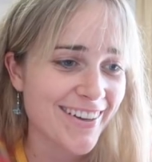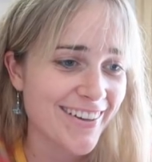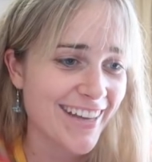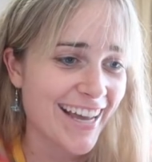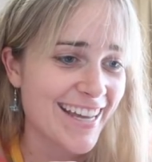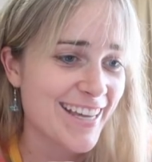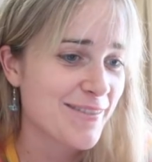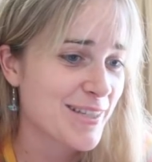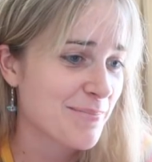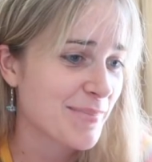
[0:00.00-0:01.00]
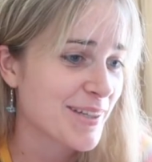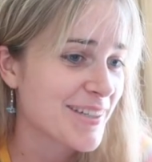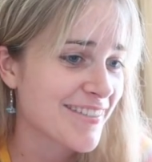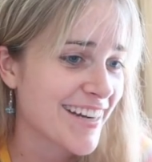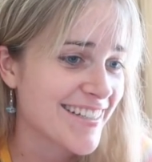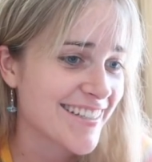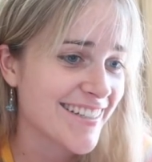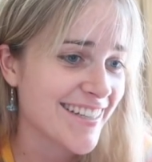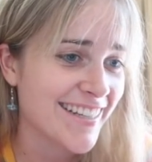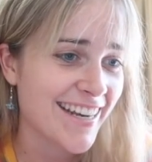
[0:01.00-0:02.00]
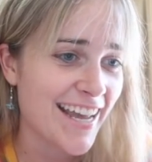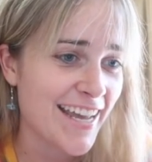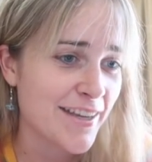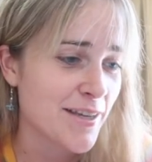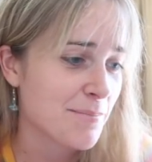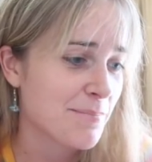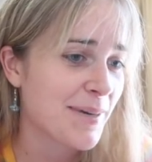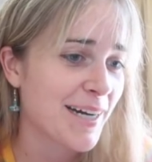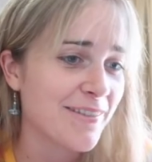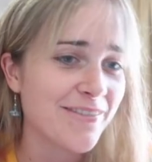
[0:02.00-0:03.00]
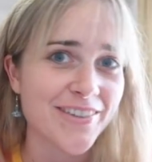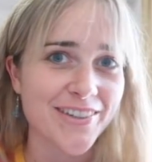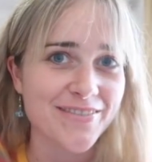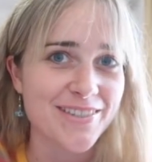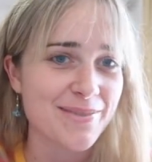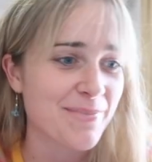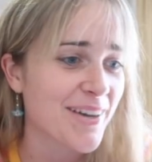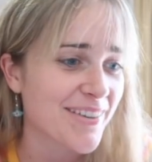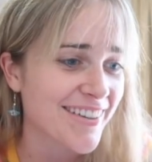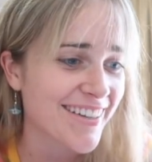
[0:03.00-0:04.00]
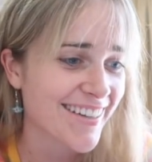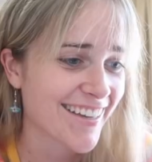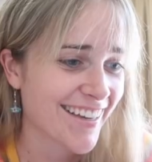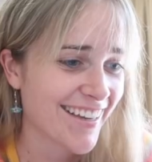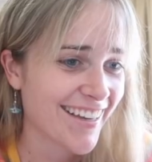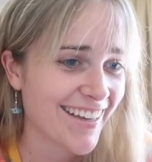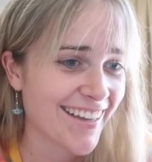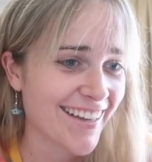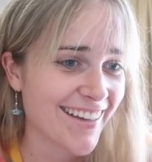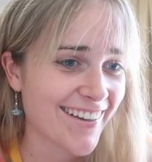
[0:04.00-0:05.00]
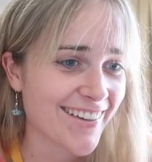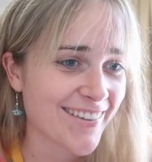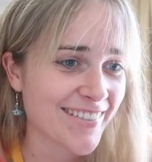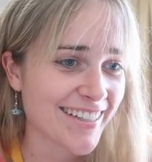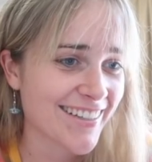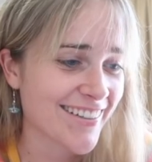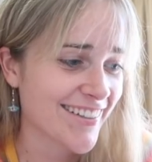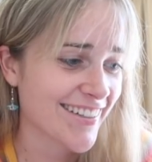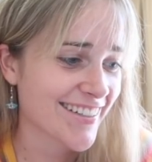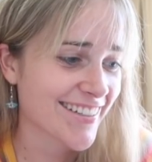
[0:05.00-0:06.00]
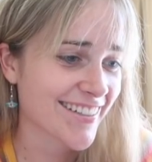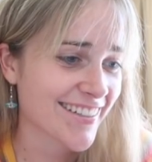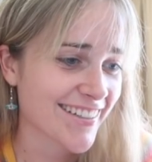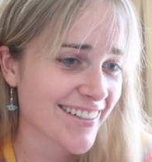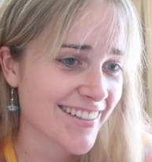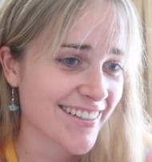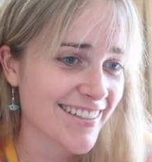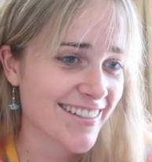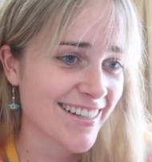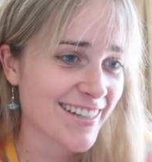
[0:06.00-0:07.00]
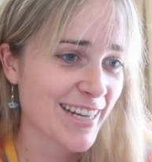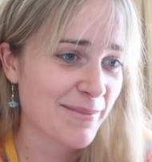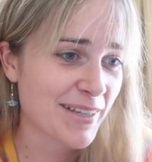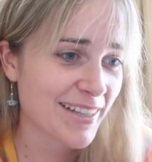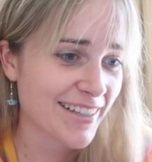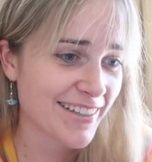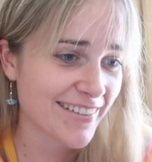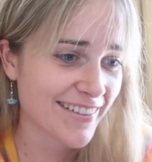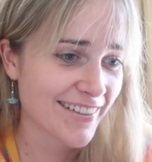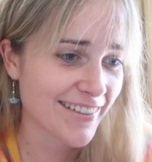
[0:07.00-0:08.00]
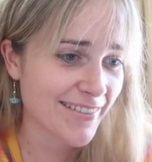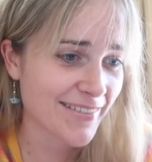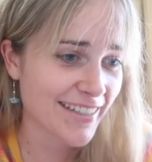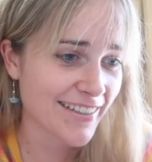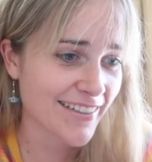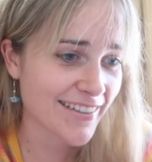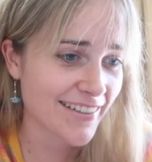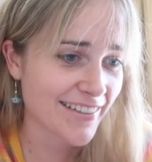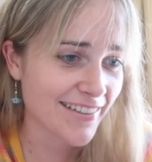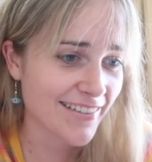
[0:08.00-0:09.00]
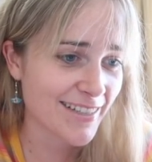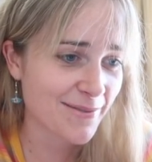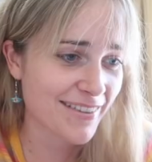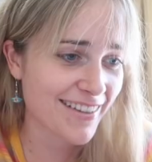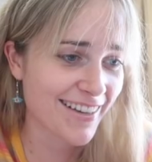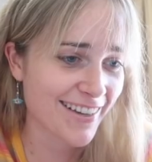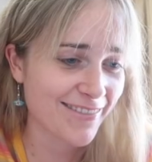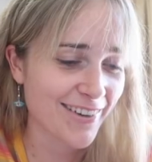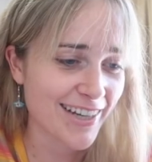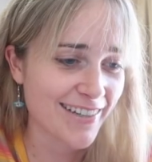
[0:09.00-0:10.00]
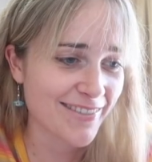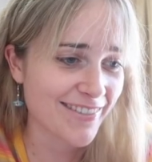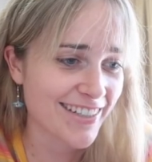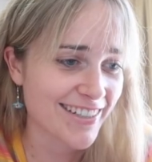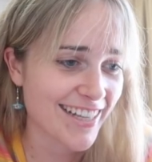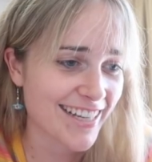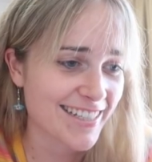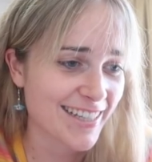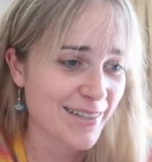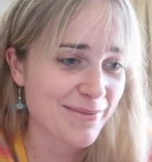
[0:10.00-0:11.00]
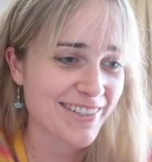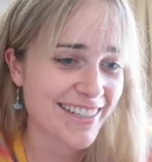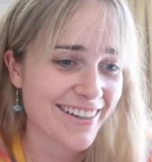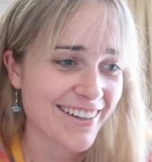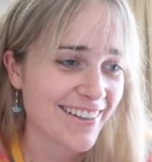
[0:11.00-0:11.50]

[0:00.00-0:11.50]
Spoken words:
Okay, he was obliterated in a puff of smoke. Oh my gosh. Is that a nebula? Oh my god. Oh, there's one Rigel accidentally put down